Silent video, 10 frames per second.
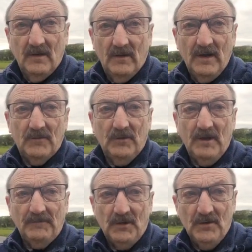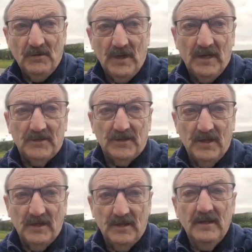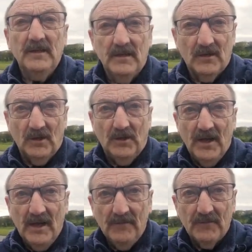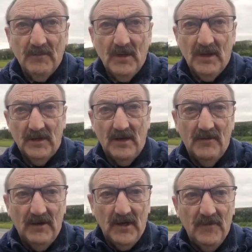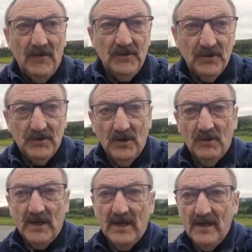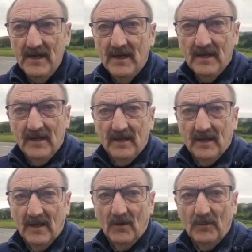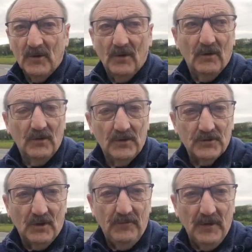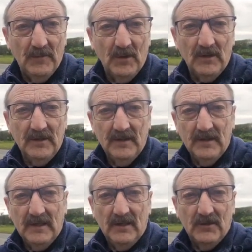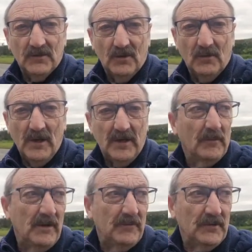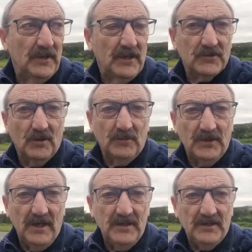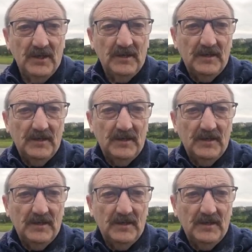Right, good afternoon guys. Colin here from Caravan and Adventures UK. I hope you're all sort of fit and well. So where are we for the next couple of days?